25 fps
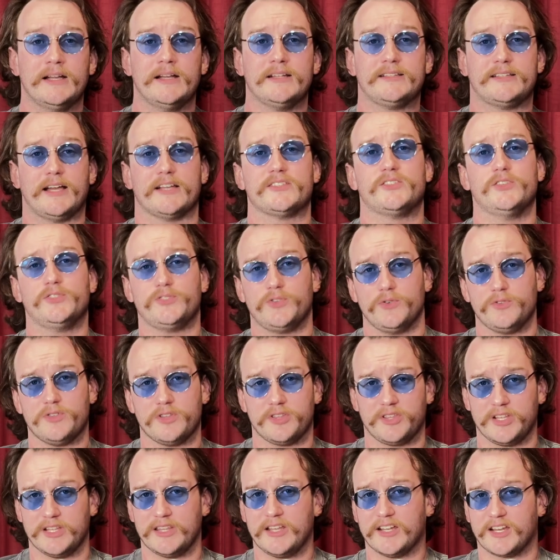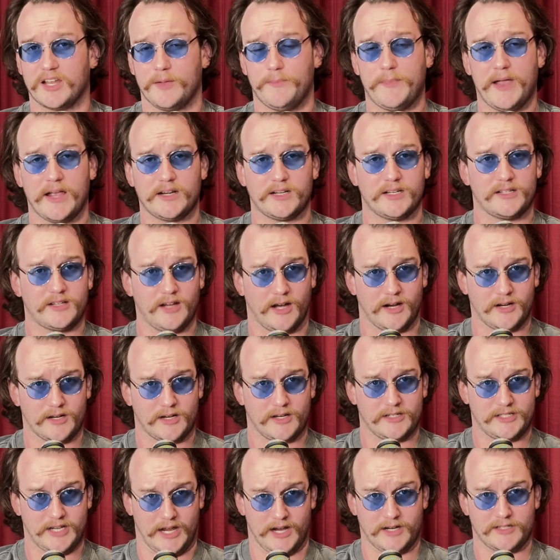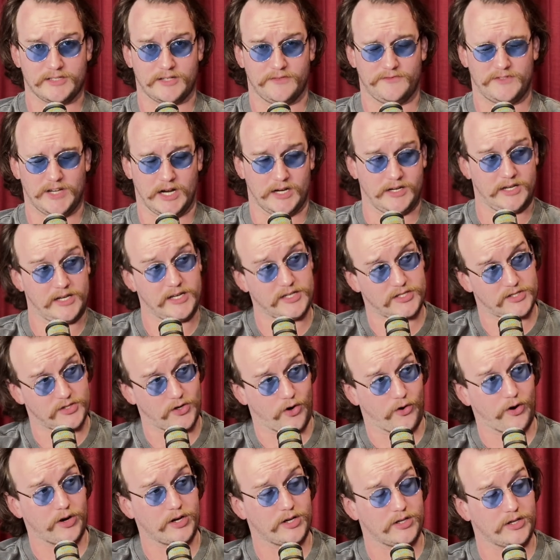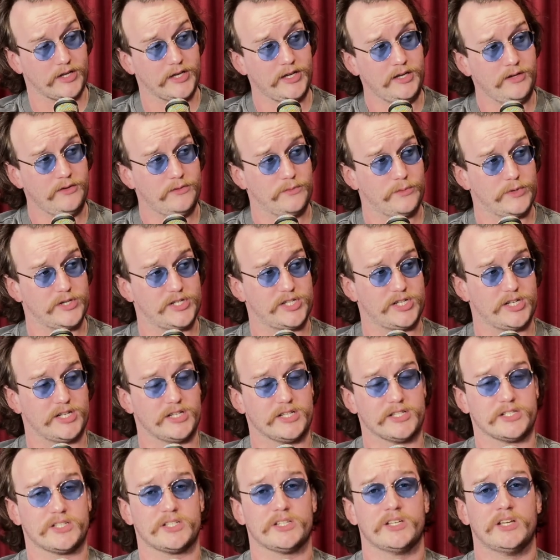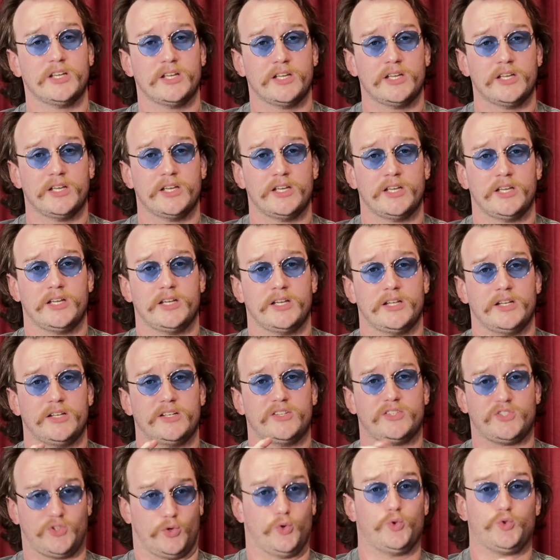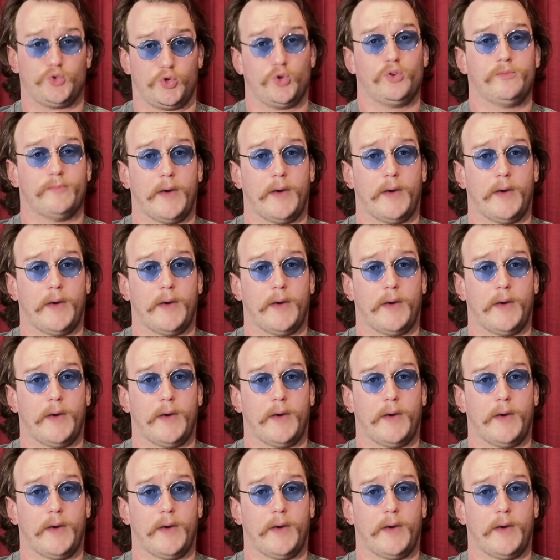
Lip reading: Does it do the thing that commander decks have done historically, which is do too